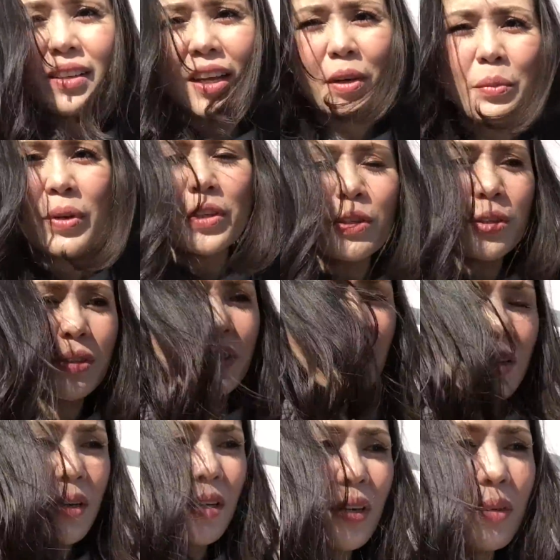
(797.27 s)
Like when you
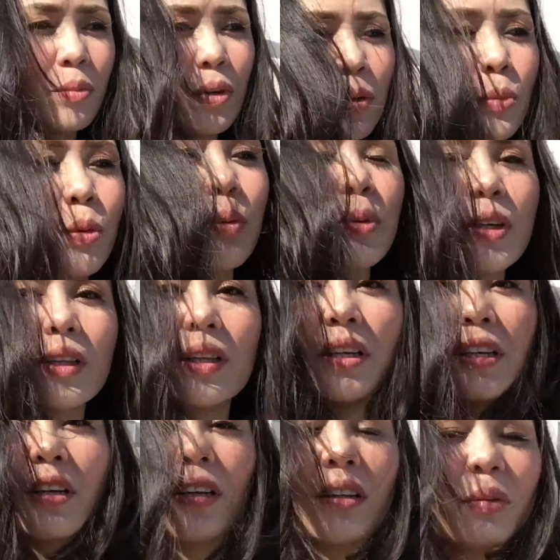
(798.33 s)
see, when we were
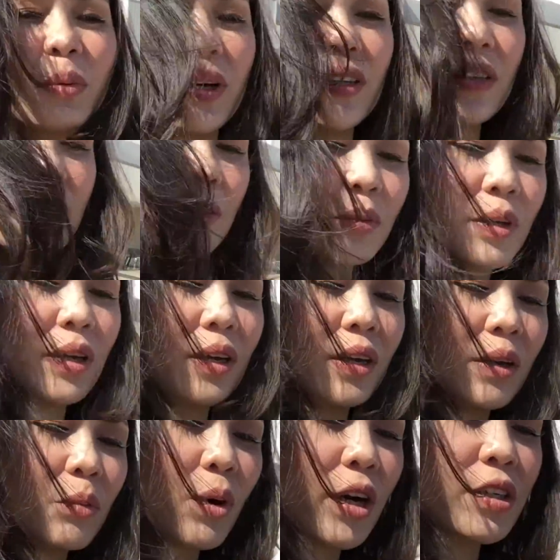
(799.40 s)
little, when
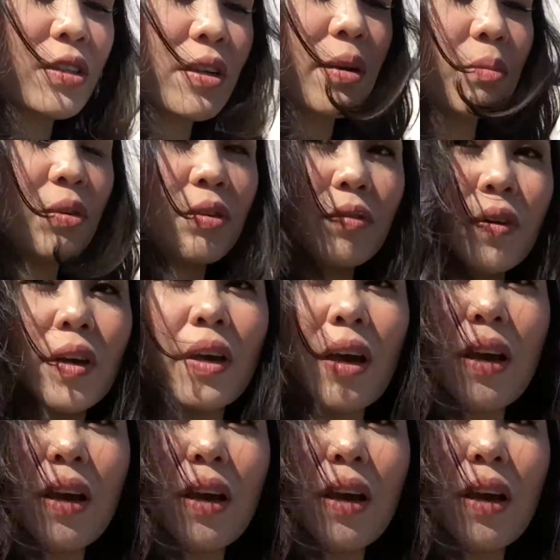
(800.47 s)
we watched a movie